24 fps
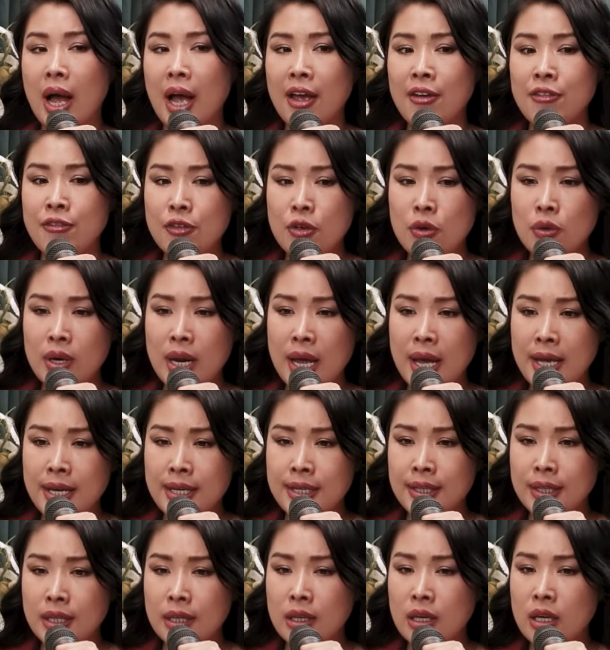I feel
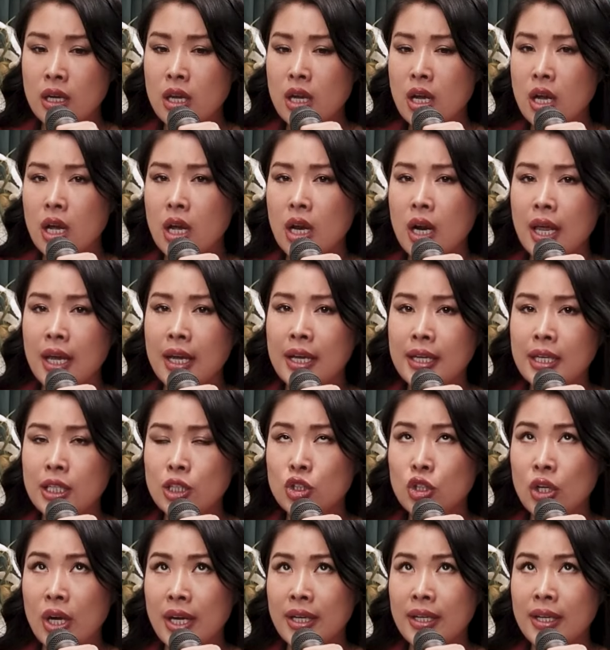like in
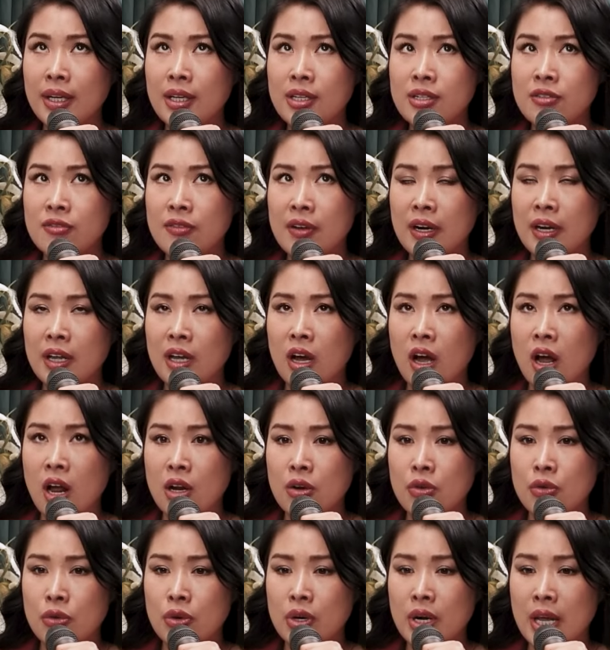China, it's very
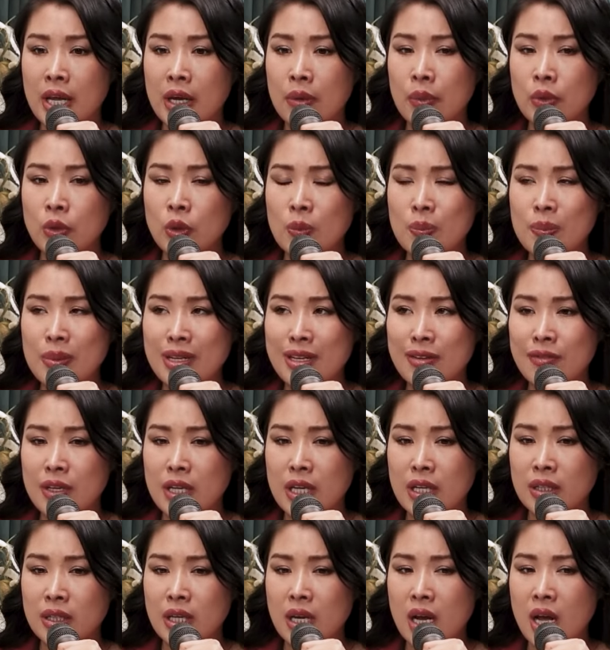hardcore. Like, we don't believe
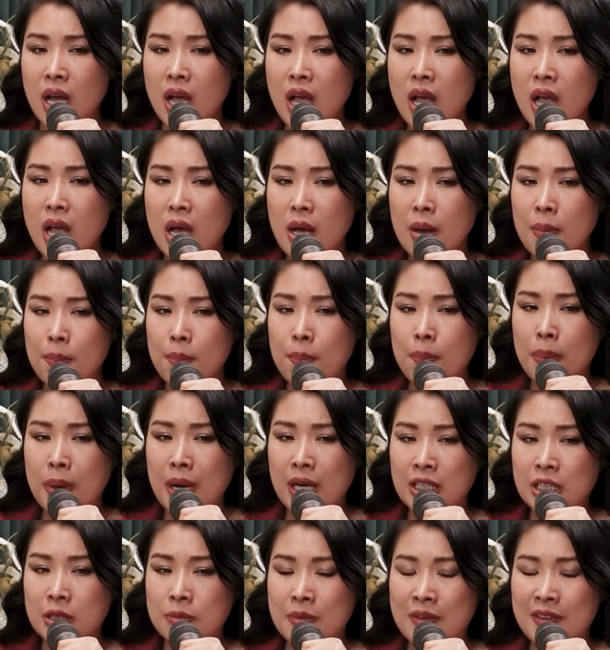in
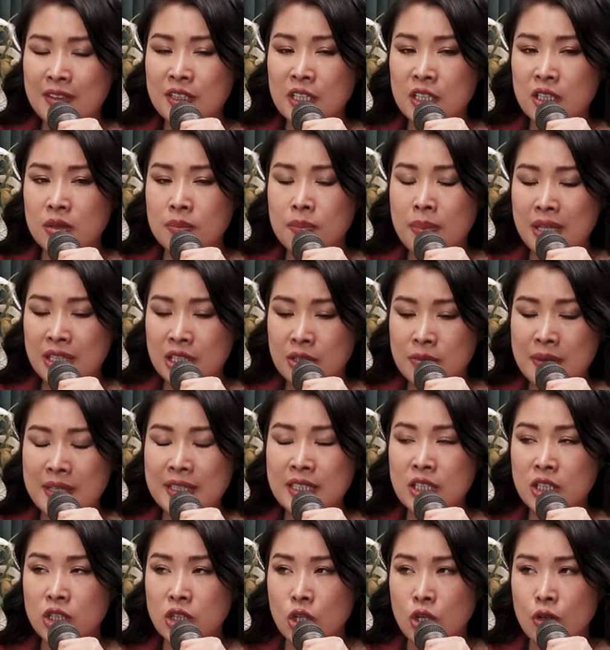
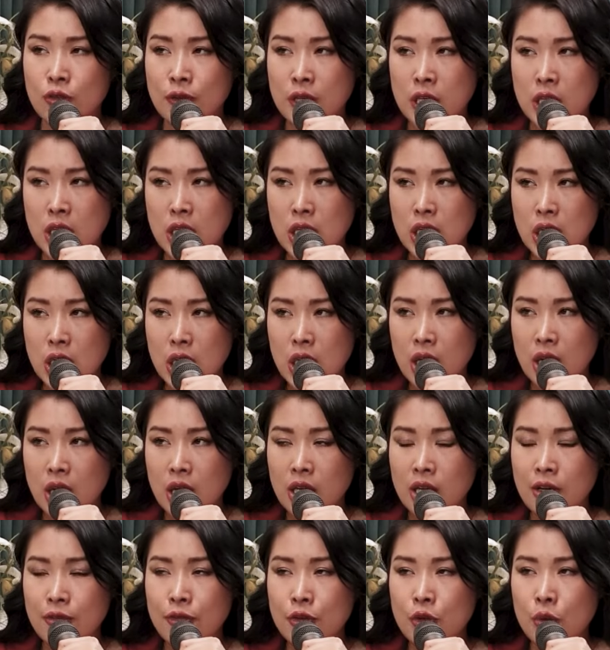participation trophy.
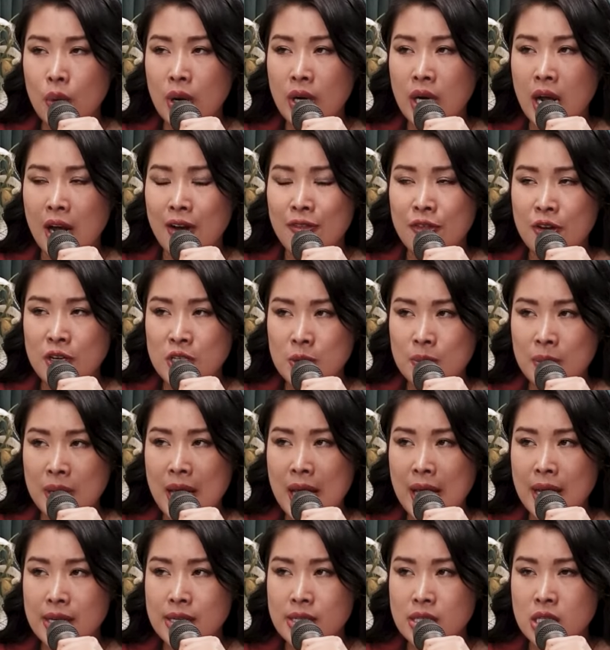Okay. If you are not first
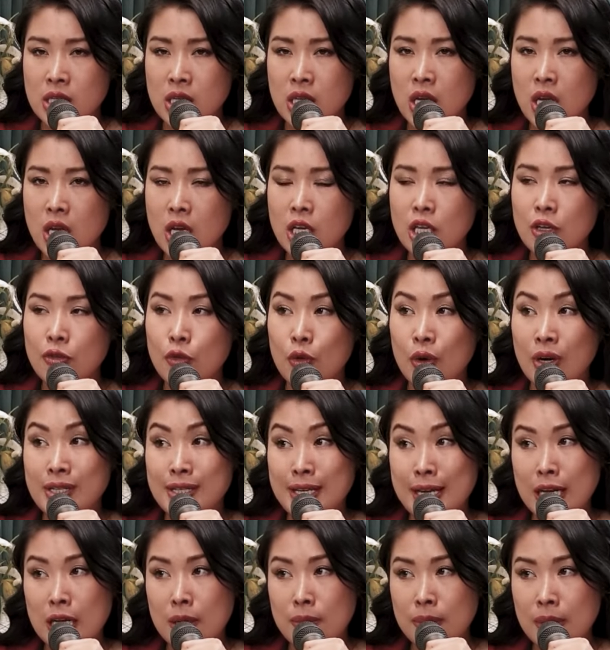place, if you are
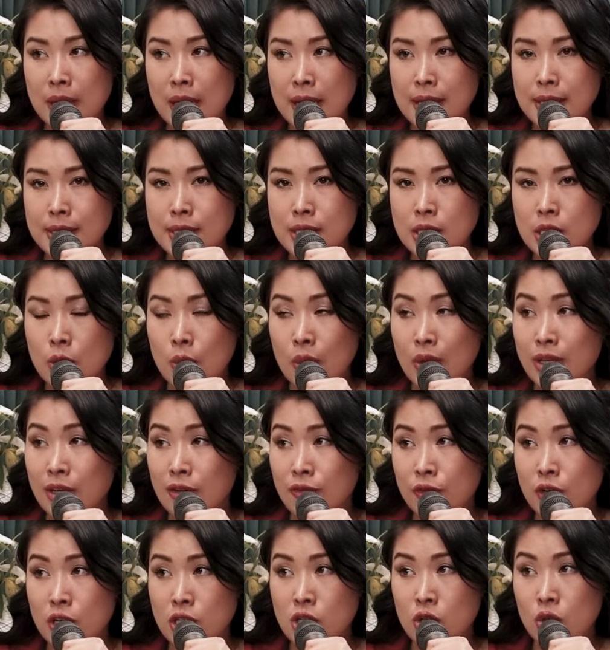second place, you are the
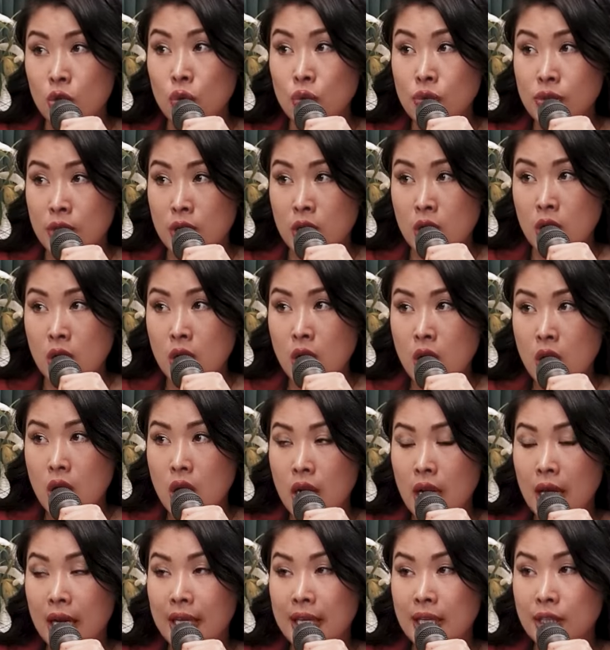first loser.
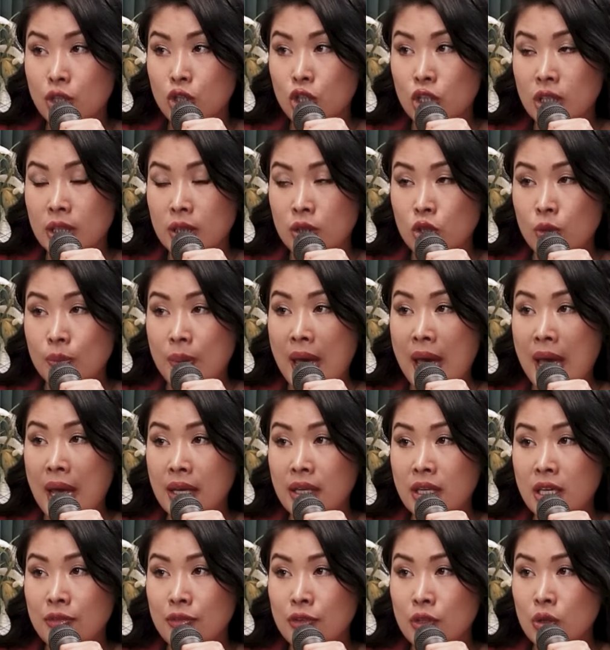Like in Japan,
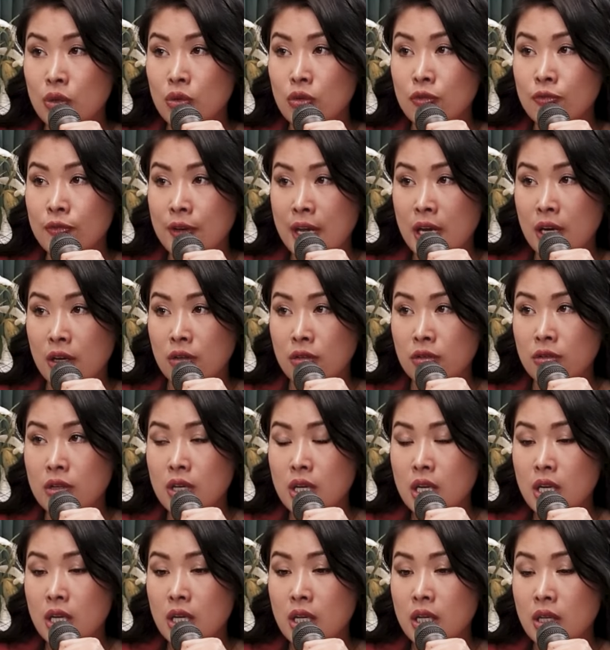if you fail,
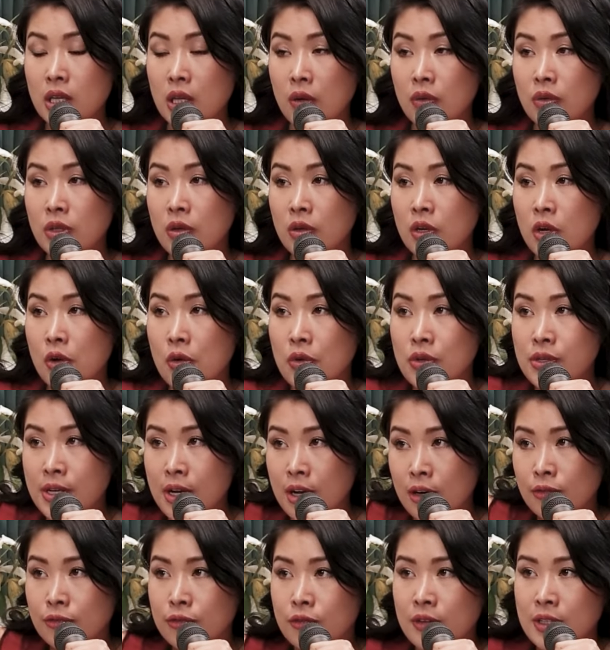you know, you kill
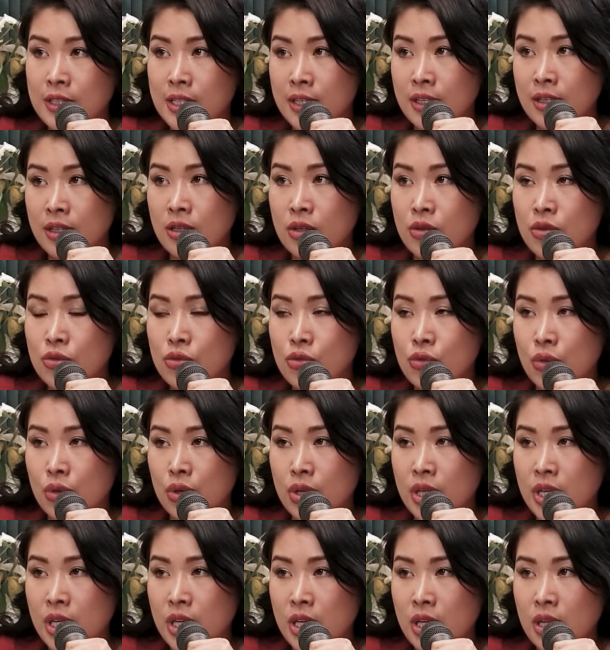yourself with a
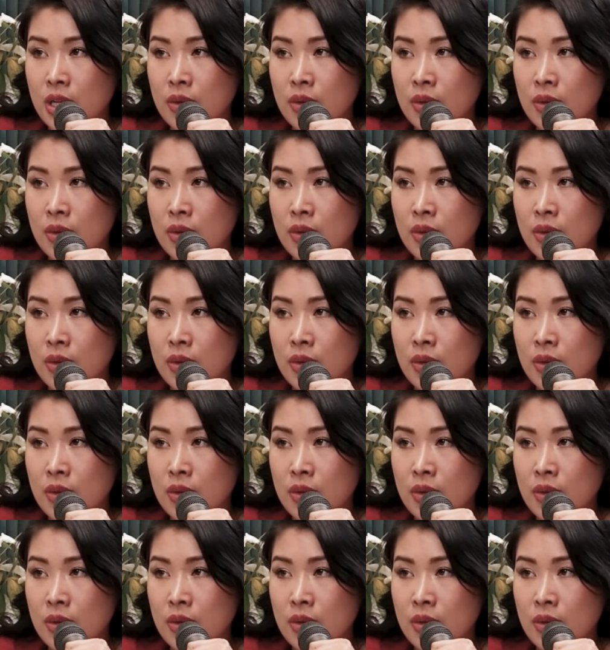sword